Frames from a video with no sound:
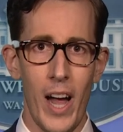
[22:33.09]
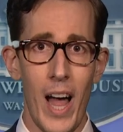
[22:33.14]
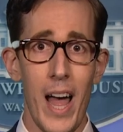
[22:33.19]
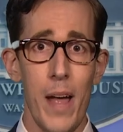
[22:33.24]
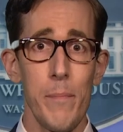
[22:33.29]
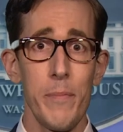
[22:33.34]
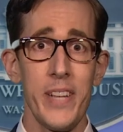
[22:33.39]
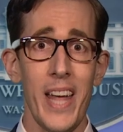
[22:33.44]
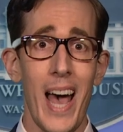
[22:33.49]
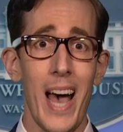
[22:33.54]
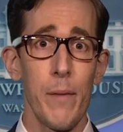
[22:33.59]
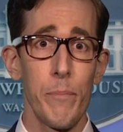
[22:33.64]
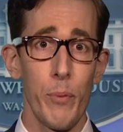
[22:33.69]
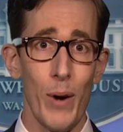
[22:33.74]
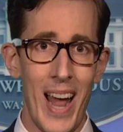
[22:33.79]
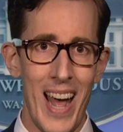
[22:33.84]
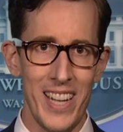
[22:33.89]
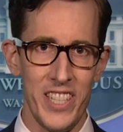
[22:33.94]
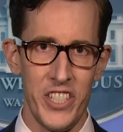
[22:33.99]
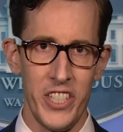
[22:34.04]
I'm Tad
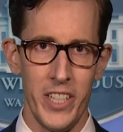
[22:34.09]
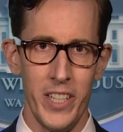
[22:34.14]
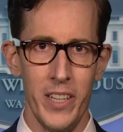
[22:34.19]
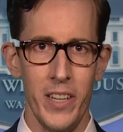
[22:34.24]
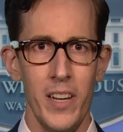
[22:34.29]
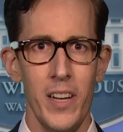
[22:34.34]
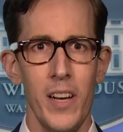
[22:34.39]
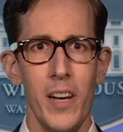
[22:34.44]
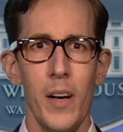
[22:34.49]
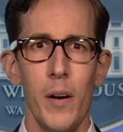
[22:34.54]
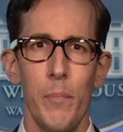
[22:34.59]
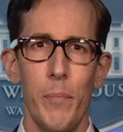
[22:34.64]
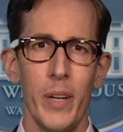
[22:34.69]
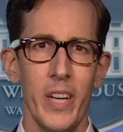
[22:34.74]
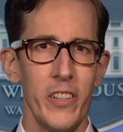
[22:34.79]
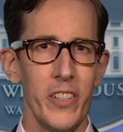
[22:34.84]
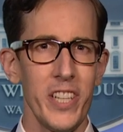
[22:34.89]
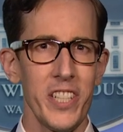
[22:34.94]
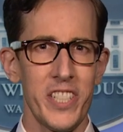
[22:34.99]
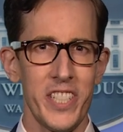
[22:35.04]
Bratson. But
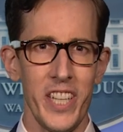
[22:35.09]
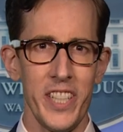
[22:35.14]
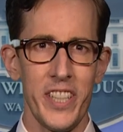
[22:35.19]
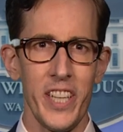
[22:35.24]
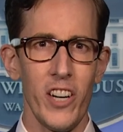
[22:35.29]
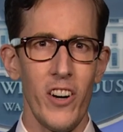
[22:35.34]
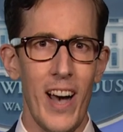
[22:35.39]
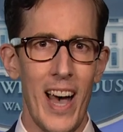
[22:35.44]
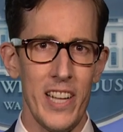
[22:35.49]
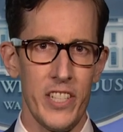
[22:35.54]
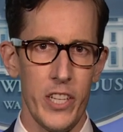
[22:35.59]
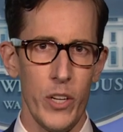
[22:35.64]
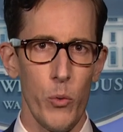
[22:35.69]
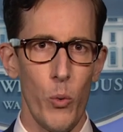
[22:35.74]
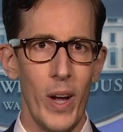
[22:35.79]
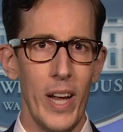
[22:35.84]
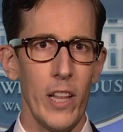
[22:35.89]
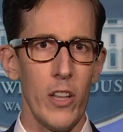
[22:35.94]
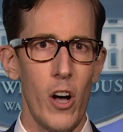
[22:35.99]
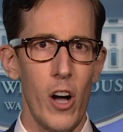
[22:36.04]
at least Cynthia lasted
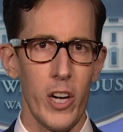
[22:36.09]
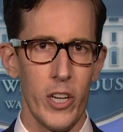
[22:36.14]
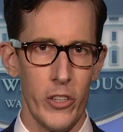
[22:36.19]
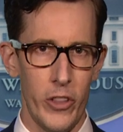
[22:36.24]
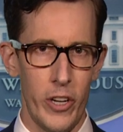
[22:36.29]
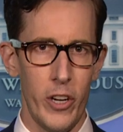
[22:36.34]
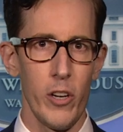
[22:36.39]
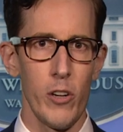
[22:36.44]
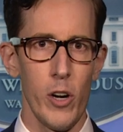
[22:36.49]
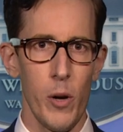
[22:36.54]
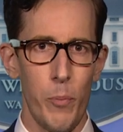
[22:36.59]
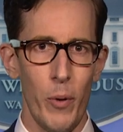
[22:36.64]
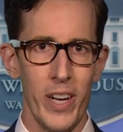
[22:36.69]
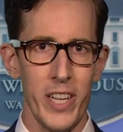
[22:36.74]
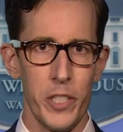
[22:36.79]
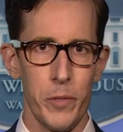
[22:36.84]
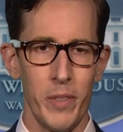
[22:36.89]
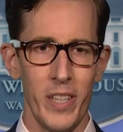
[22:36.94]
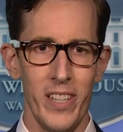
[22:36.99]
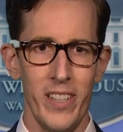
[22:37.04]
way longer than her
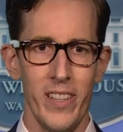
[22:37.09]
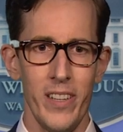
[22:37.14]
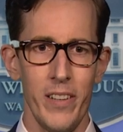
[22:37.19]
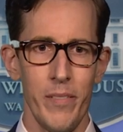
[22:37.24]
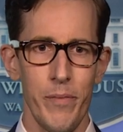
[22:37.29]
replacement.